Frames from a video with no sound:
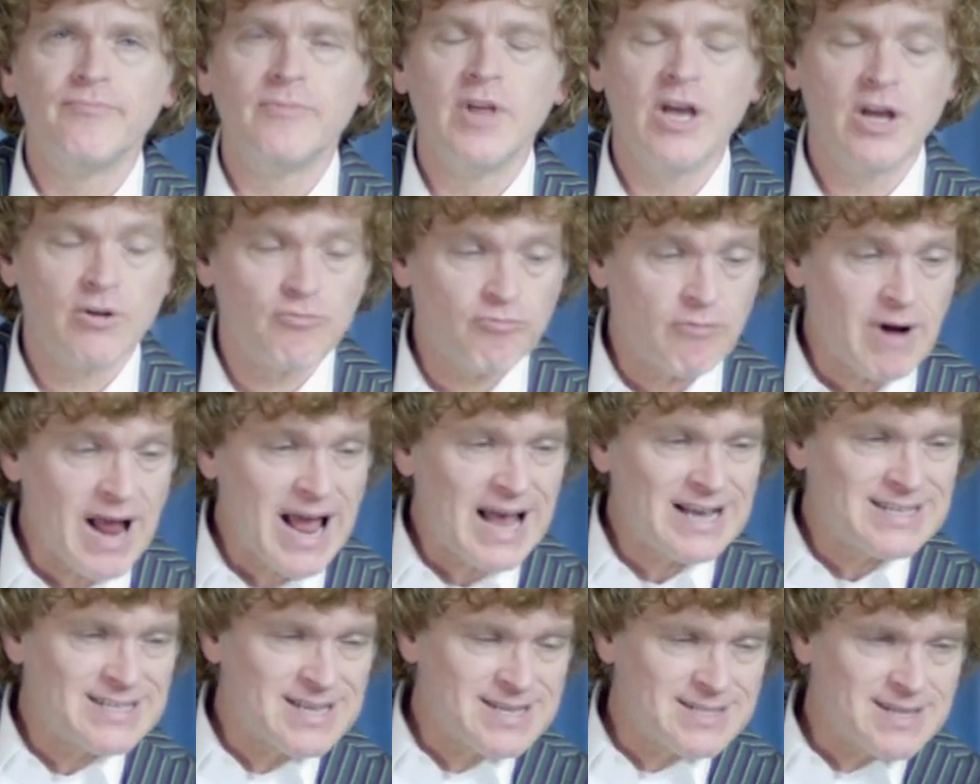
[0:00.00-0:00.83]
it
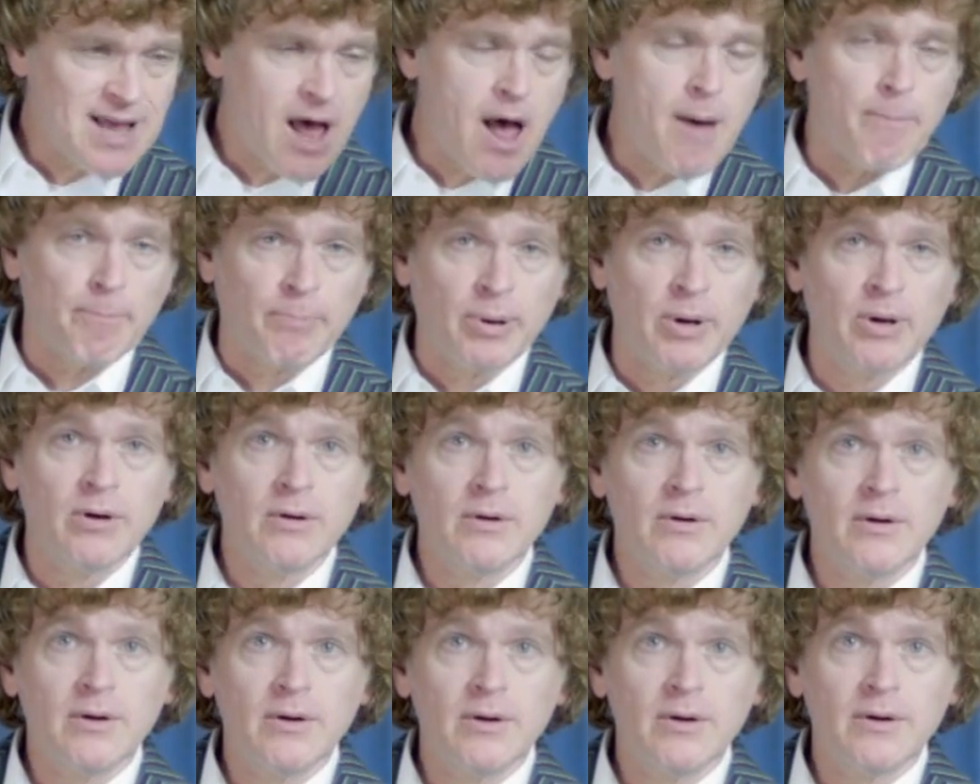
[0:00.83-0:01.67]
rises up
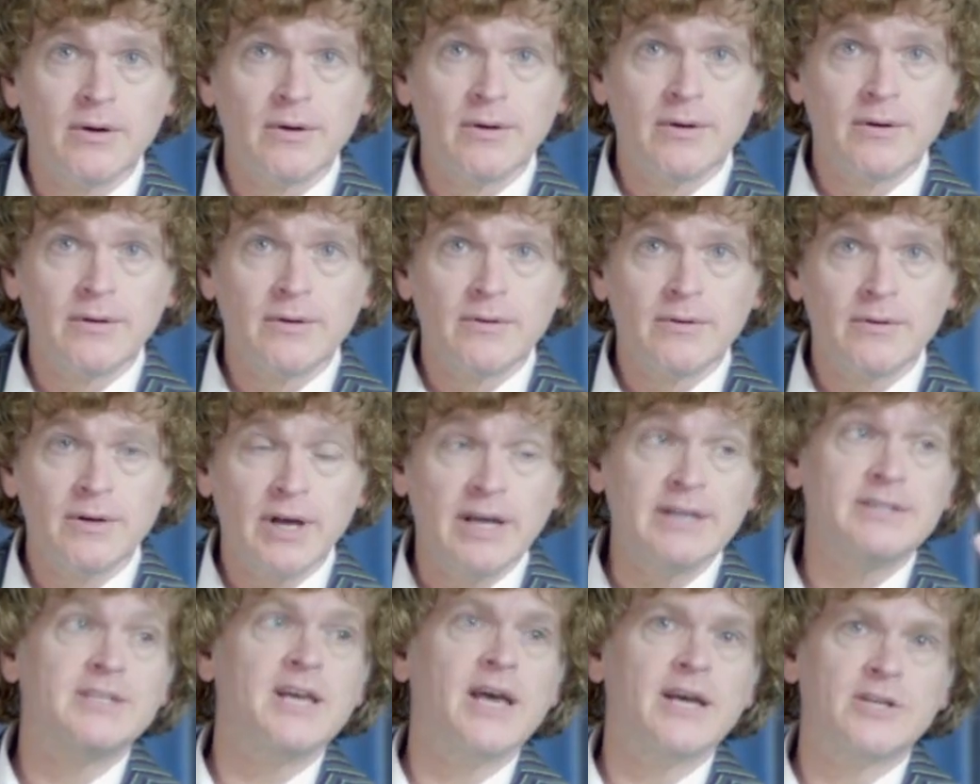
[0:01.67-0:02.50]

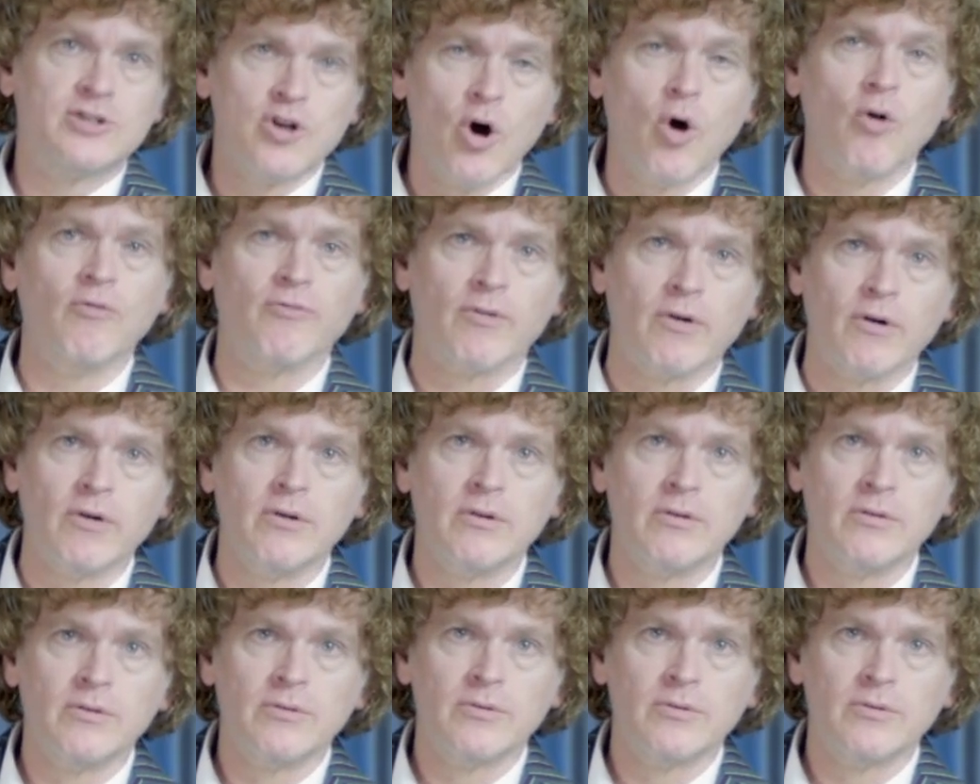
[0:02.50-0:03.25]
and takes over